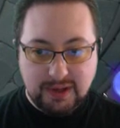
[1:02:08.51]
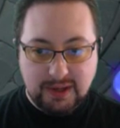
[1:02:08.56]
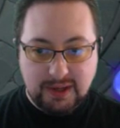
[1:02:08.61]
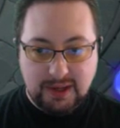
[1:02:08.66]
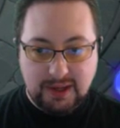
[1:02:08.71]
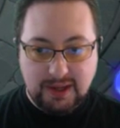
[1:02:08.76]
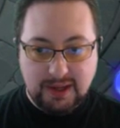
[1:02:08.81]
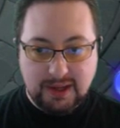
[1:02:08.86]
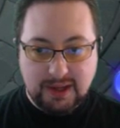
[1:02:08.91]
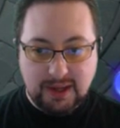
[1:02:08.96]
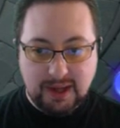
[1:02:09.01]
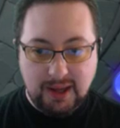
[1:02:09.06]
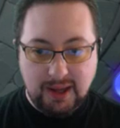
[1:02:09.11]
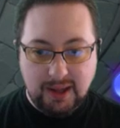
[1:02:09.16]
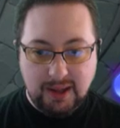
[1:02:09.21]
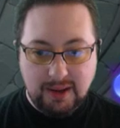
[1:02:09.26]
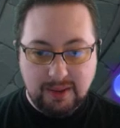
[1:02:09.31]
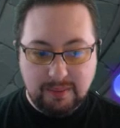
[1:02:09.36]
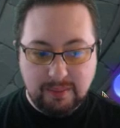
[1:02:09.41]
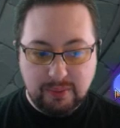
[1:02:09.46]
he
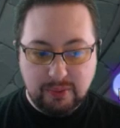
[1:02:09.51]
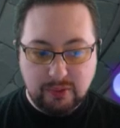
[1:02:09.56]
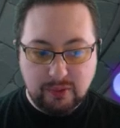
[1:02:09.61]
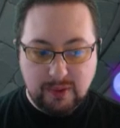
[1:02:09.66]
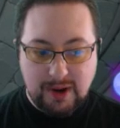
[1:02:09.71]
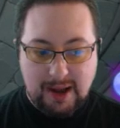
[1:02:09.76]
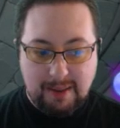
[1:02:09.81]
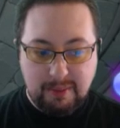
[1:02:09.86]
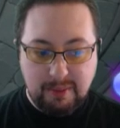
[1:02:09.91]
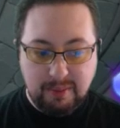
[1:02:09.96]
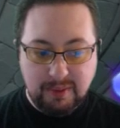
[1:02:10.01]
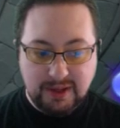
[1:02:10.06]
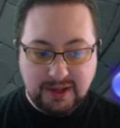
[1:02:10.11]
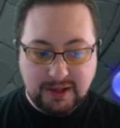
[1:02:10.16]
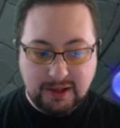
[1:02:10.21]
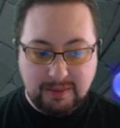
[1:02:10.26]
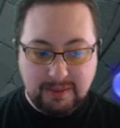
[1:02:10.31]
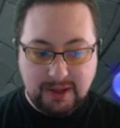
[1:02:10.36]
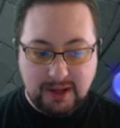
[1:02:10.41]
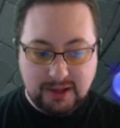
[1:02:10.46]
can probably
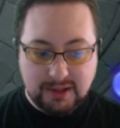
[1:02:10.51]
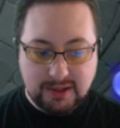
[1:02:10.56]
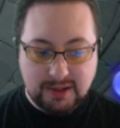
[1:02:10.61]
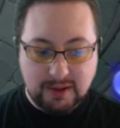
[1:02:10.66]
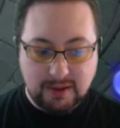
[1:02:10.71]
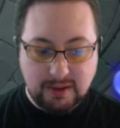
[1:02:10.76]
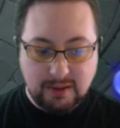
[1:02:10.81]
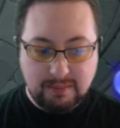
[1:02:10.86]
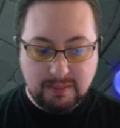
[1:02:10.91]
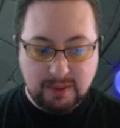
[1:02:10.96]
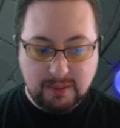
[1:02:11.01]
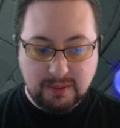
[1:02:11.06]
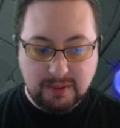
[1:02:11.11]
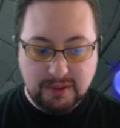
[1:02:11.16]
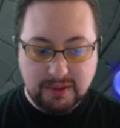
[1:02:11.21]
kill me next turn, but